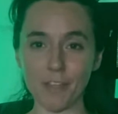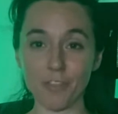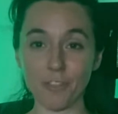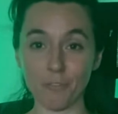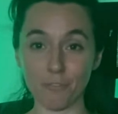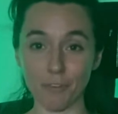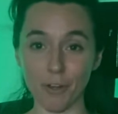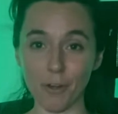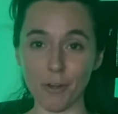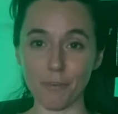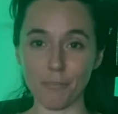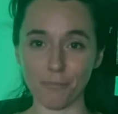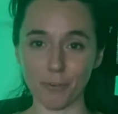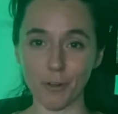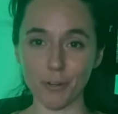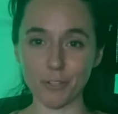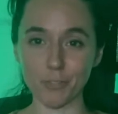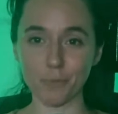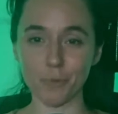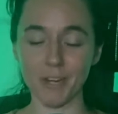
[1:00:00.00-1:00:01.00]
very
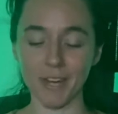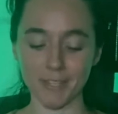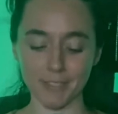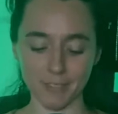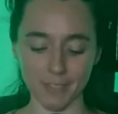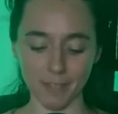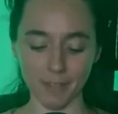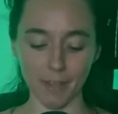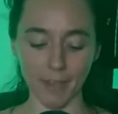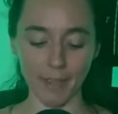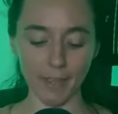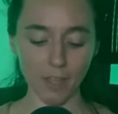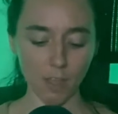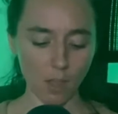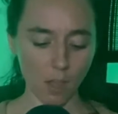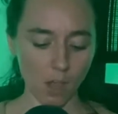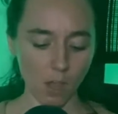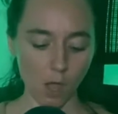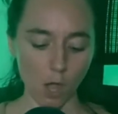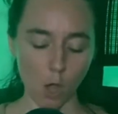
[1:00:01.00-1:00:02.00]
first one, I said like,
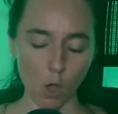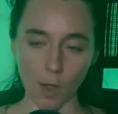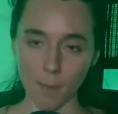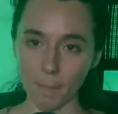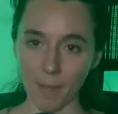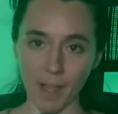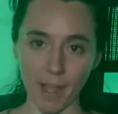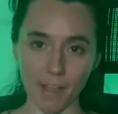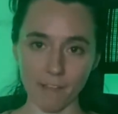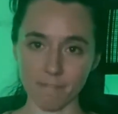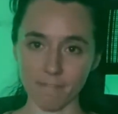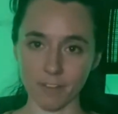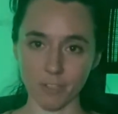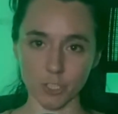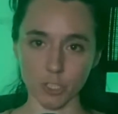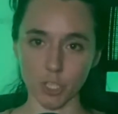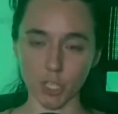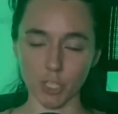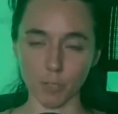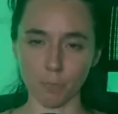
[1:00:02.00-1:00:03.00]
oh, I'm a high
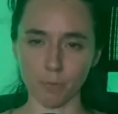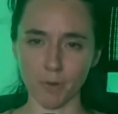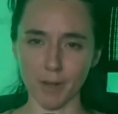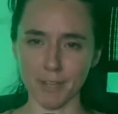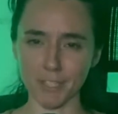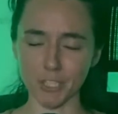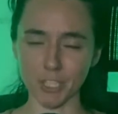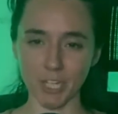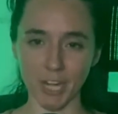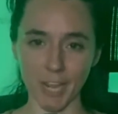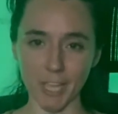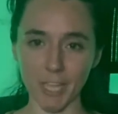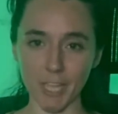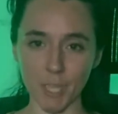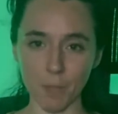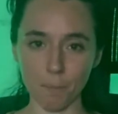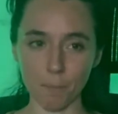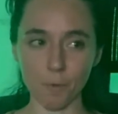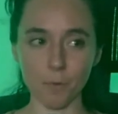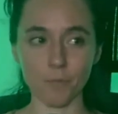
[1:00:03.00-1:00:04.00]
functioning depression. I
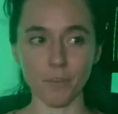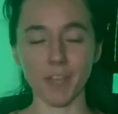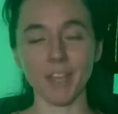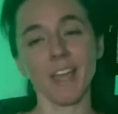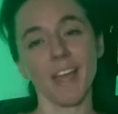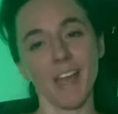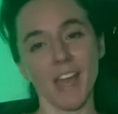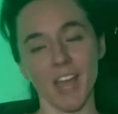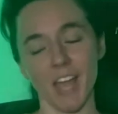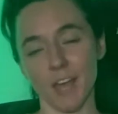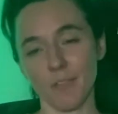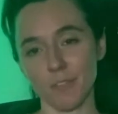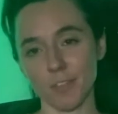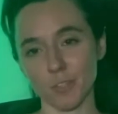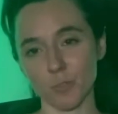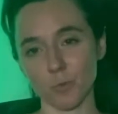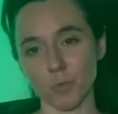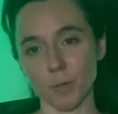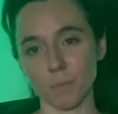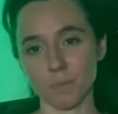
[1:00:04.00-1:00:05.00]
keep moving. And
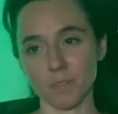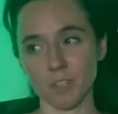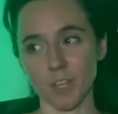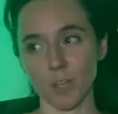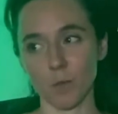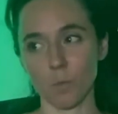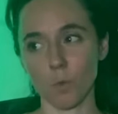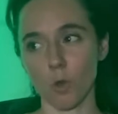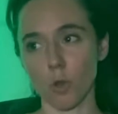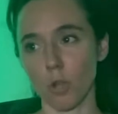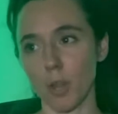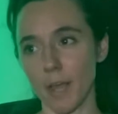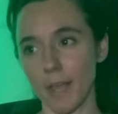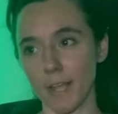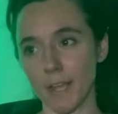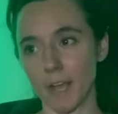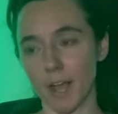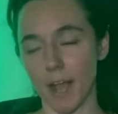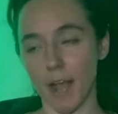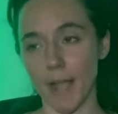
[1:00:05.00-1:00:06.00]
this one I'm saying, well,
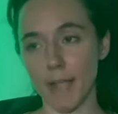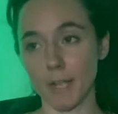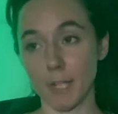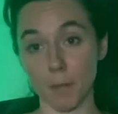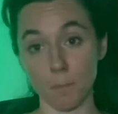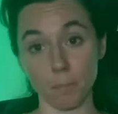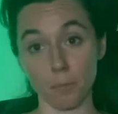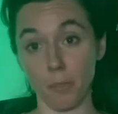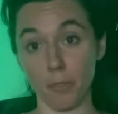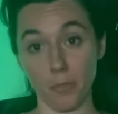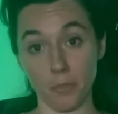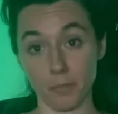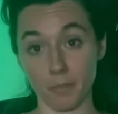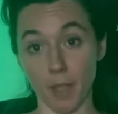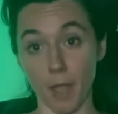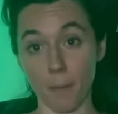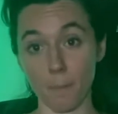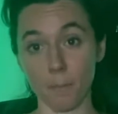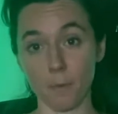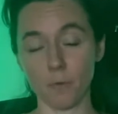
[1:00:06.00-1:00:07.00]
like I completely
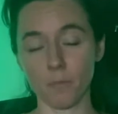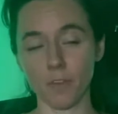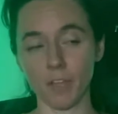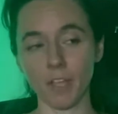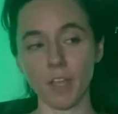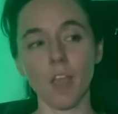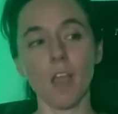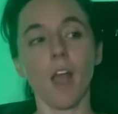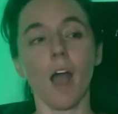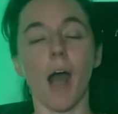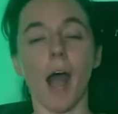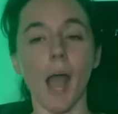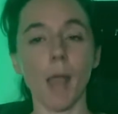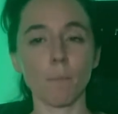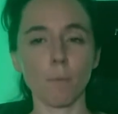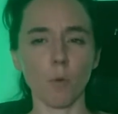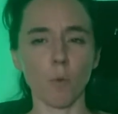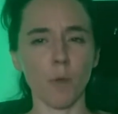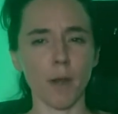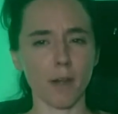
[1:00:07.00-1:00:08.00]
stopped moving. I'm
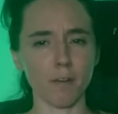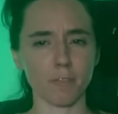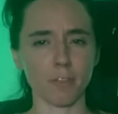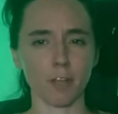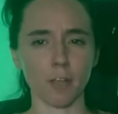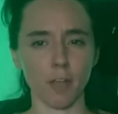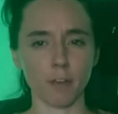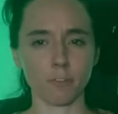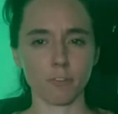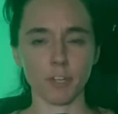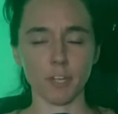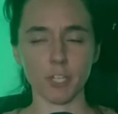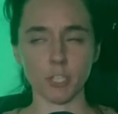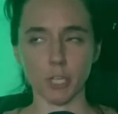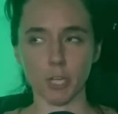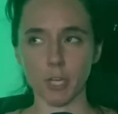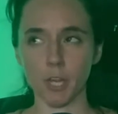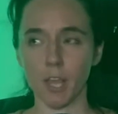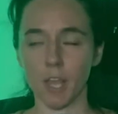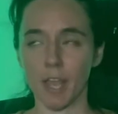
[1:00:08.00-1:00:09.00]
aware of the
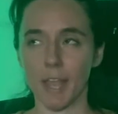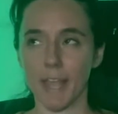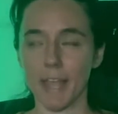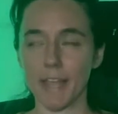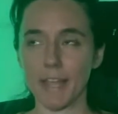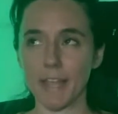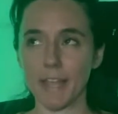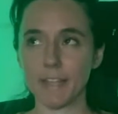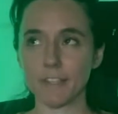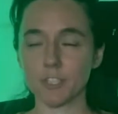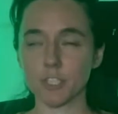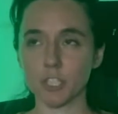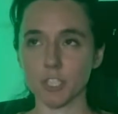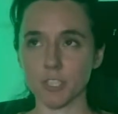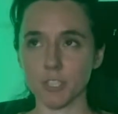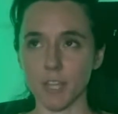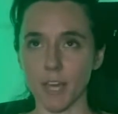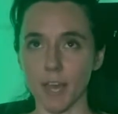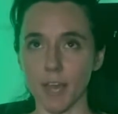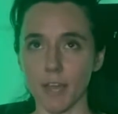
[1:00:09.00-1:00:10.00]
contradiction. It's just
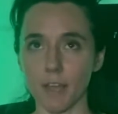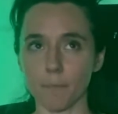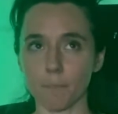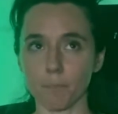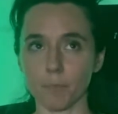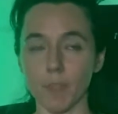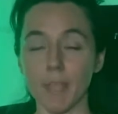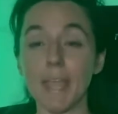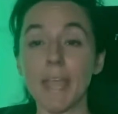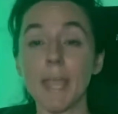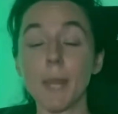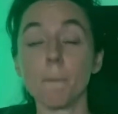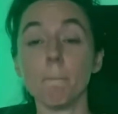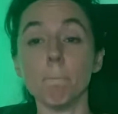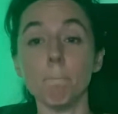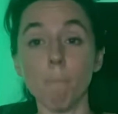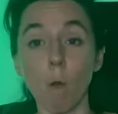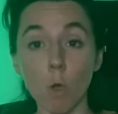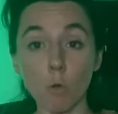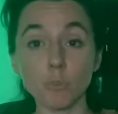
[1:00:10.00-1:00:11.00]
that
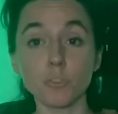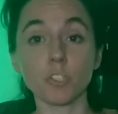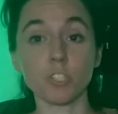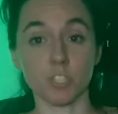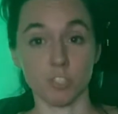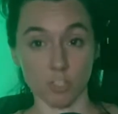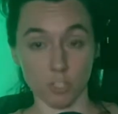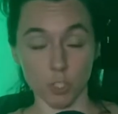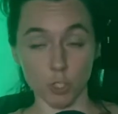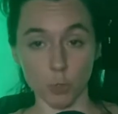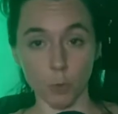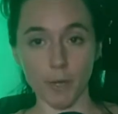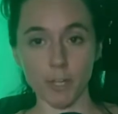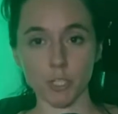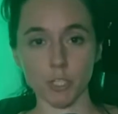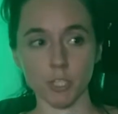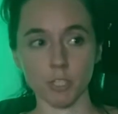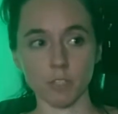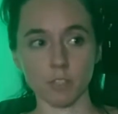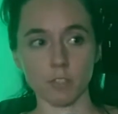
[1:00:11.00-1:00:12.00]
in most
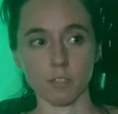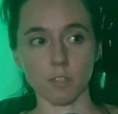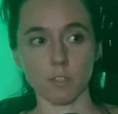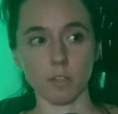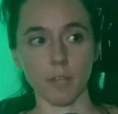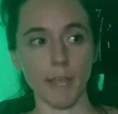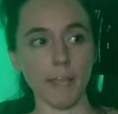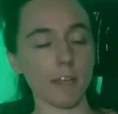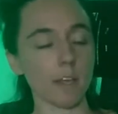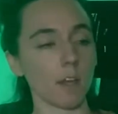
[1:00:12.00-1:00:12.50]
situations, like